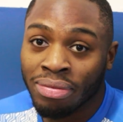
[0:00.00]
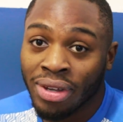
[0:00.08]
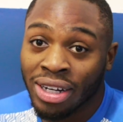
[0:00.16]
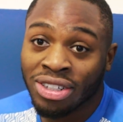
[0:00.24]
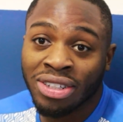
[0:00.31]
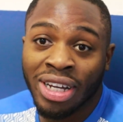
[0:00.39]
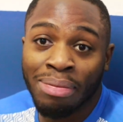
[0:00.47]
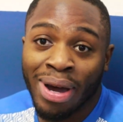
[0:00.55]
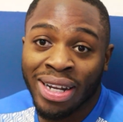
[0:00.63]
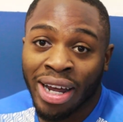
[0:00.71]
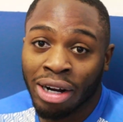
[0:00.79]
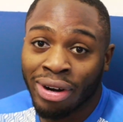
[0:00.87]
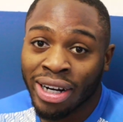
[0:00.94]
I'd just say my
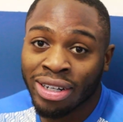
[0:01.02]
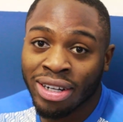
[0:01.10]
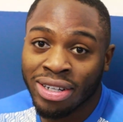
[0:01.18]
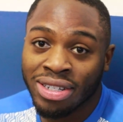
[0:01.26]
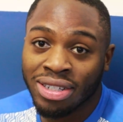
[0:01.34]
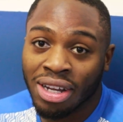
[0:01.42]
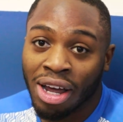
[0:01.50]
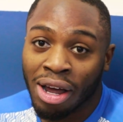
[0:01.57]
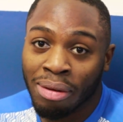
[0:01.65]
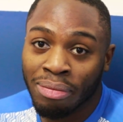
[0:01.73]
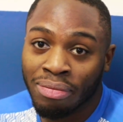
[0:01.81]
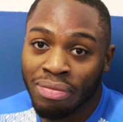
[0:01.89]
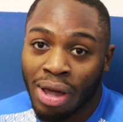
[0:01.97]
directness.
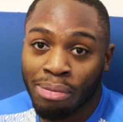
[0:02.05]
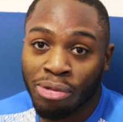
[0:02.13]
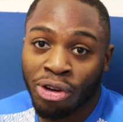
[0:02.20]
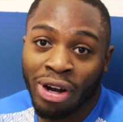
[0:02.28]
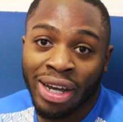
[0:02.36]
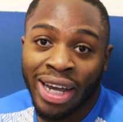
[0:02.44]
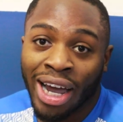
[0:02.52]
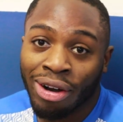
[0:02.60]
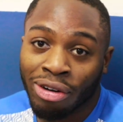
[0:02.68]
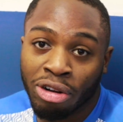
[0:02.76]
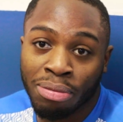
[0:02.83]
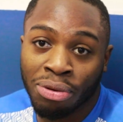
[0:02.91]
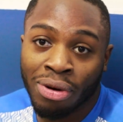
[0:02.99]
I'm good at getting
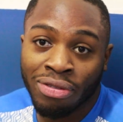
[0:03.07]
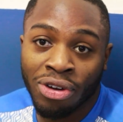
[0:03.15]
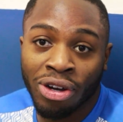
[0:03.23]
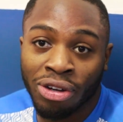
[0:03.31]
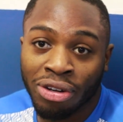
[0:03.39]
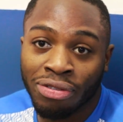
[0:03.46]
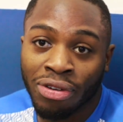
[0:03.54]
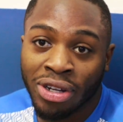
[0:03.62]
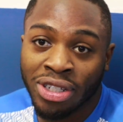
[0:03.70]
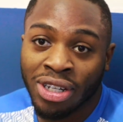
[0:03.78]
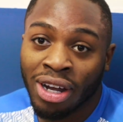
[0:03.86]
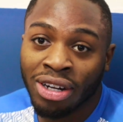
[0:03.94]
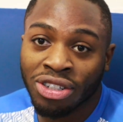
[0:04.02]
on the ball. I've got a good
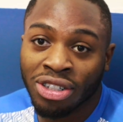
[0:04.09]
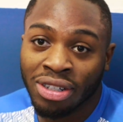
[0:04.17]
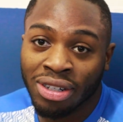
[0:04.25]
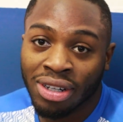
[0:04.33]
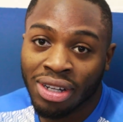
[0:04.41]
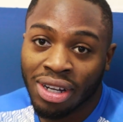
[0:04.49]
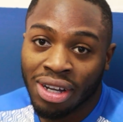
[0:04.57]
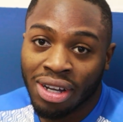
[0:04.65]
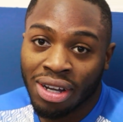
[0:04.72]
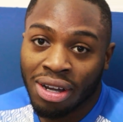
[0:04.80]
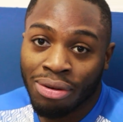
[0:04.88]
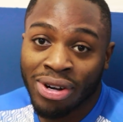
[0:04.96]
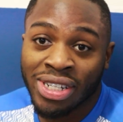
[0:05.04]
first touch, and
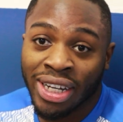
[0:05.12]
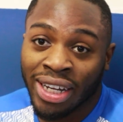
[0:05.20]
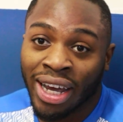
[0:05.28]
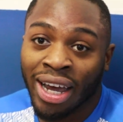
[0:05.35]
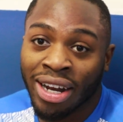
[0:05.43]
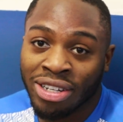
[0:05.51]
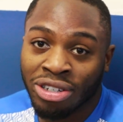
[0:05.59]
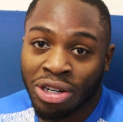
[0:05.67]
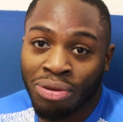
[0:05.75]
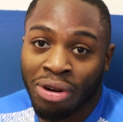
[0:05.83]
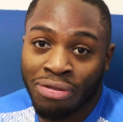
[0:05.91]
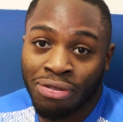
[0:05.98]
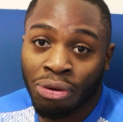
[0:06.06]
once I get it, there's only
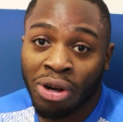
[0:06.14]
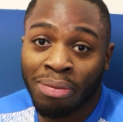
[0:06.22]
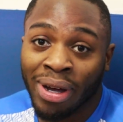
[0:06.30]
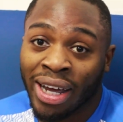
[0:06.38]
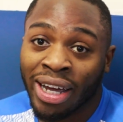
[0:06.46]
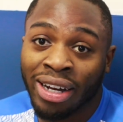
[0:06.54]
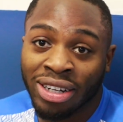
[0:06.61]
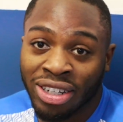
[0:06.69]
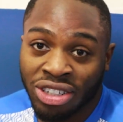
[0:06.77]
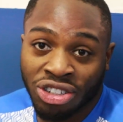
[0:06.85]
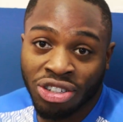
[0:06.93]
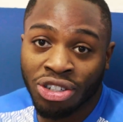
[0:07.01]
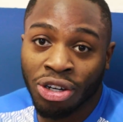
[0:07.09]
one thought in my head, and
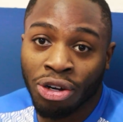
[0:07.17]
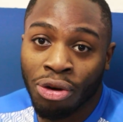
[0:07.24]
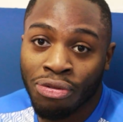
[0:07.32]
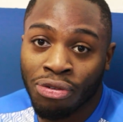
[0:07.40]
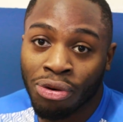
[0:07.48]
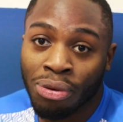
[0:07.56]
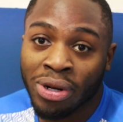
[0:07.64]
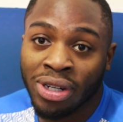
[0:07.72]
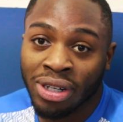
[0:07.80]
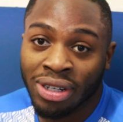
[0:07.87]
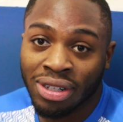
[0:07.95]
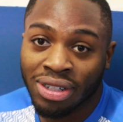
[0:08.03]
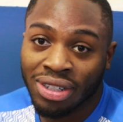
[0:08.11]
it's just to go forward.
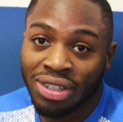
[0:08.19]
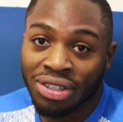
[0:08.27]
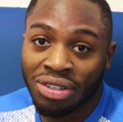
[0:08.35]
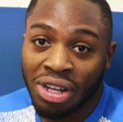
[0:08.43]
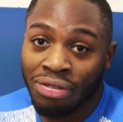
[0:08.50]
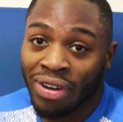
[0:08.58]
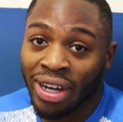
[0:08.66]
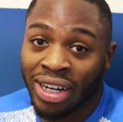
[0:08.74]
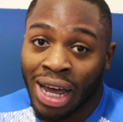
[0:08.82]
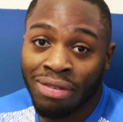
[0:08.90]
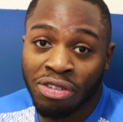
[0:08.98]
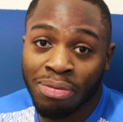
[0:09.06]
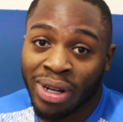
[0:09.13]
And if I can
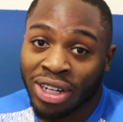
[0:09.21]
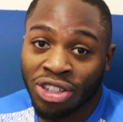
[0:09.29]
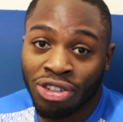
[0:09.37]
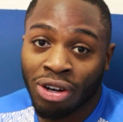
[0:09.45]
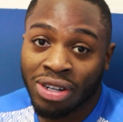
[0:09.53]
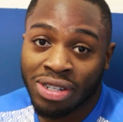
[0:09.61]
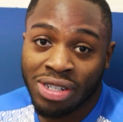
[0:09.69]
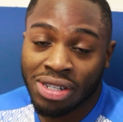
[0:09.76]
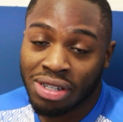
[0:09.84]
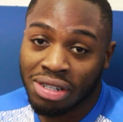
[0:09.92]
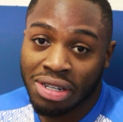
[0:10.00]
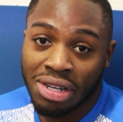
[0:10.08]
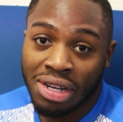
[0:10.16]
have as many shots
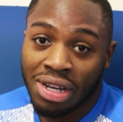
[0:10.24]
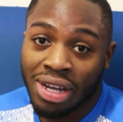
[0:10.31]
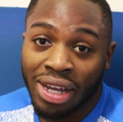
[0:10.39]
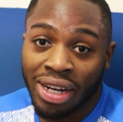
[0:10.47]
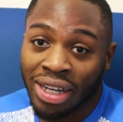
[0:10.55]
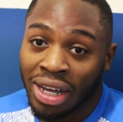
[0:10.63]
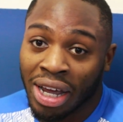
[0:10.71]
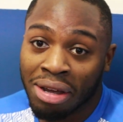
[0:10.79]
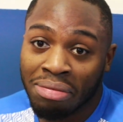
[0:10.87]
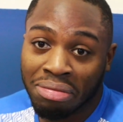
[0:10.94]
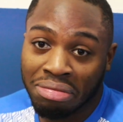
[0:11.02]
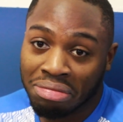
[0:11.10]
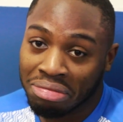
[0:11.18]
in a
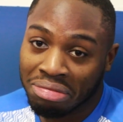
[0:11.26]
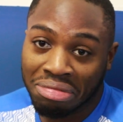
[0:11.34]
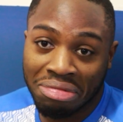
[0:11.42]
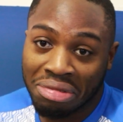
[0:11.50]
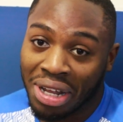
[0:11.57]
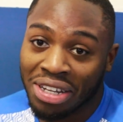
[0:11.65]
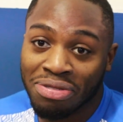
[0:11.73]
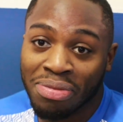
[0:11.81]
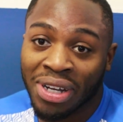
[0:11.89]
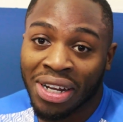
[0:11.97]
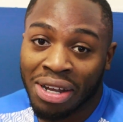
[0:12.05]
game, that's me.